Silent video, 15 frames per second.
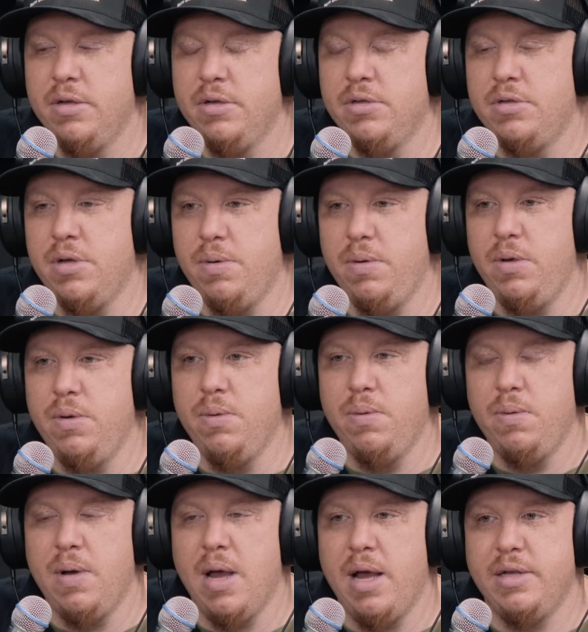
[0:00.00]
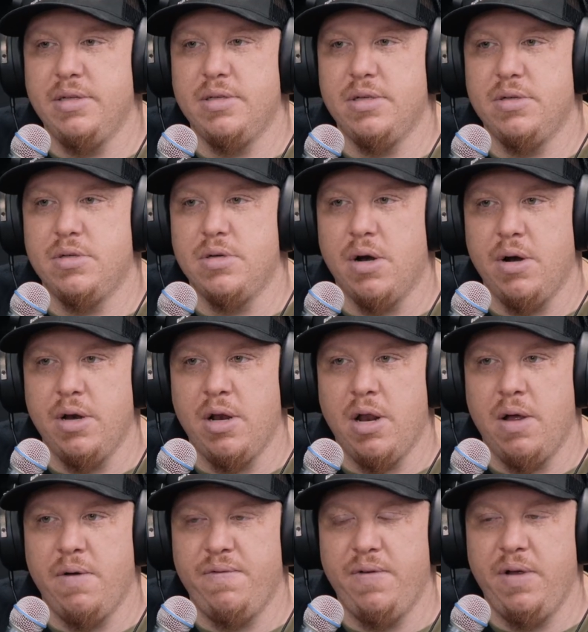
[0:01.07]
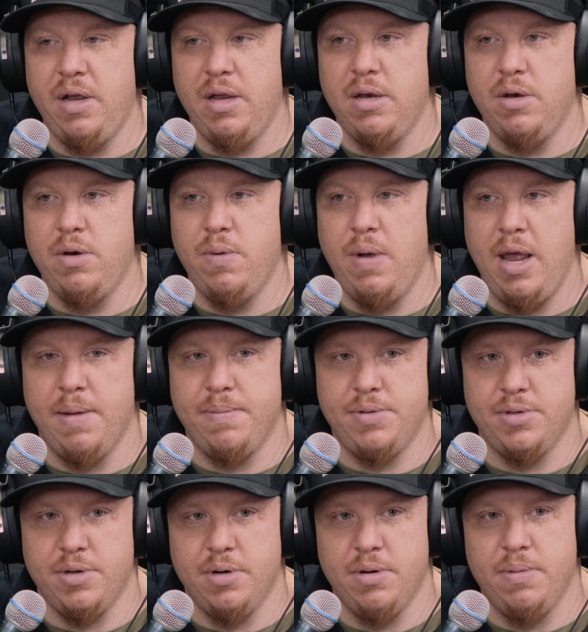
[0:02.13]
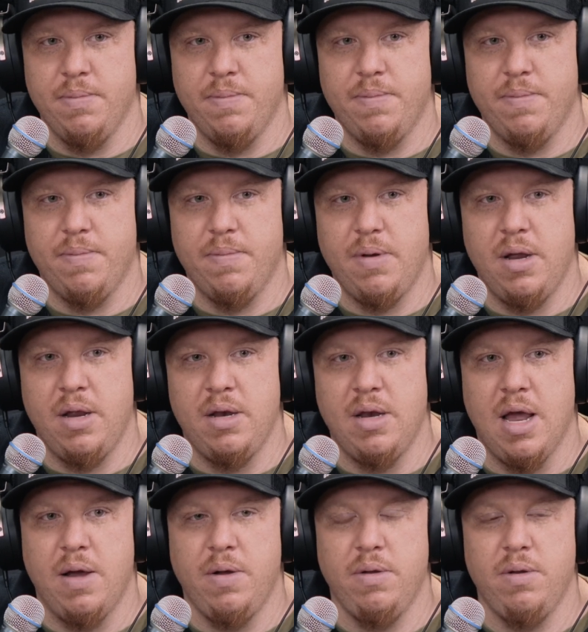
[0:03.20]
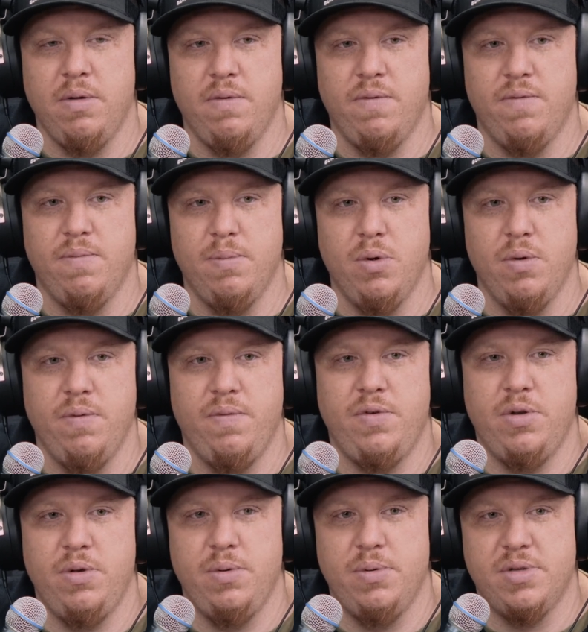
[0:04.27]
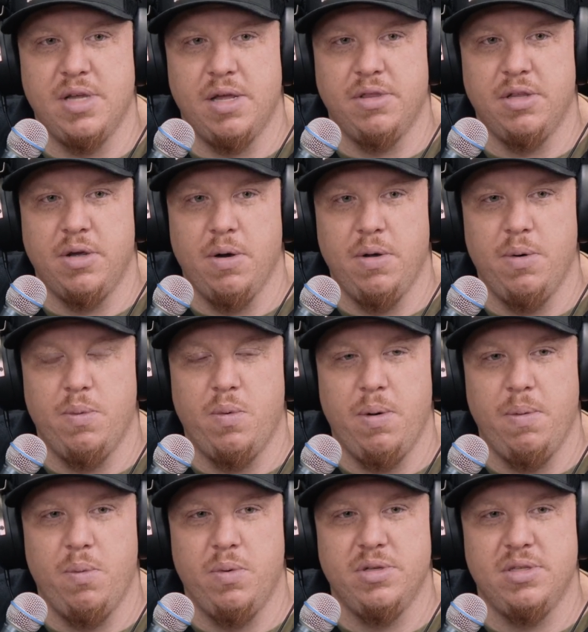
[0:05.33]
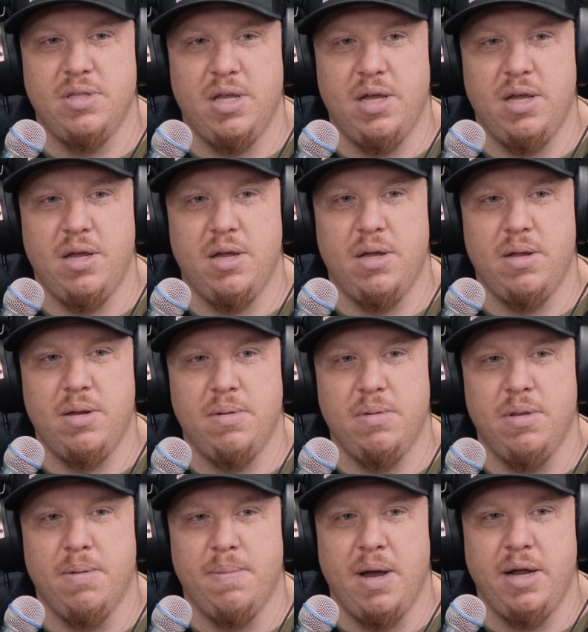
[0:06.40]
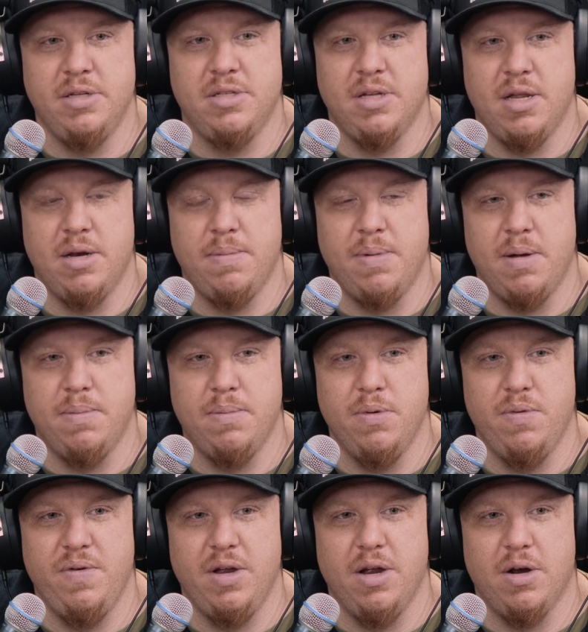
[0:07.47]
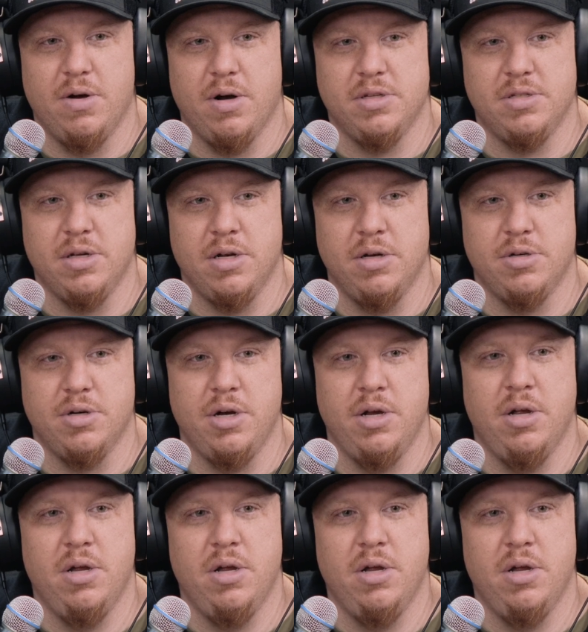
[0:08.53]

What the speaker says: So you guys started off in New Hampshire, and now you've moved to South Dakota. What was the mindset about moving across the country?